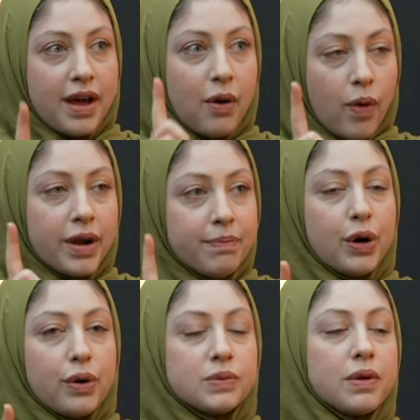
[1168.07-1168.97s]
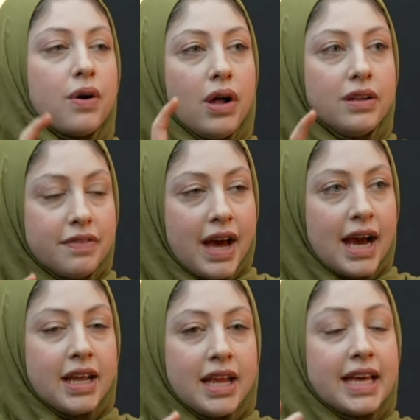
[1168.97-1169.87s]
that one post with all of
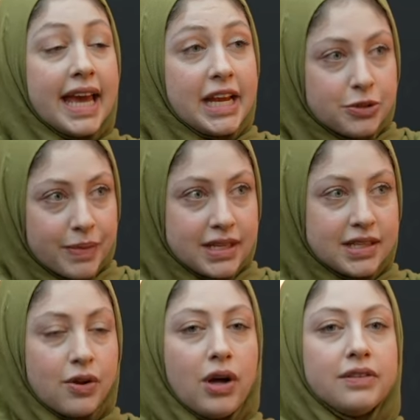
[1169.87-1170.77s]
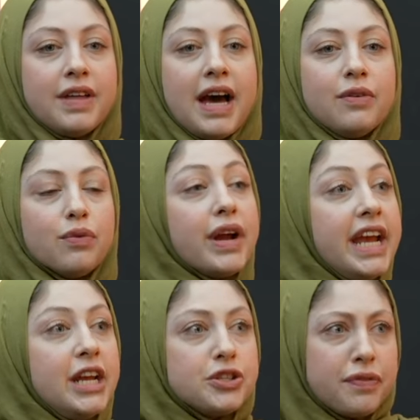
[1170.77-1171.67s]
that engagement and all of that
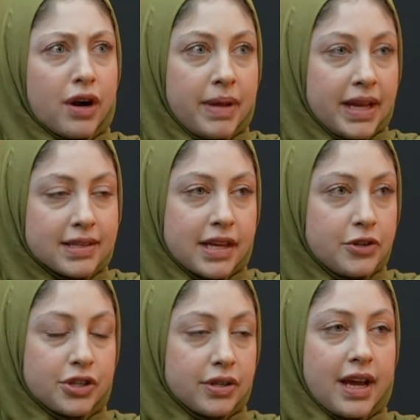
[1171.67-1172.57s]
range farming, essentially.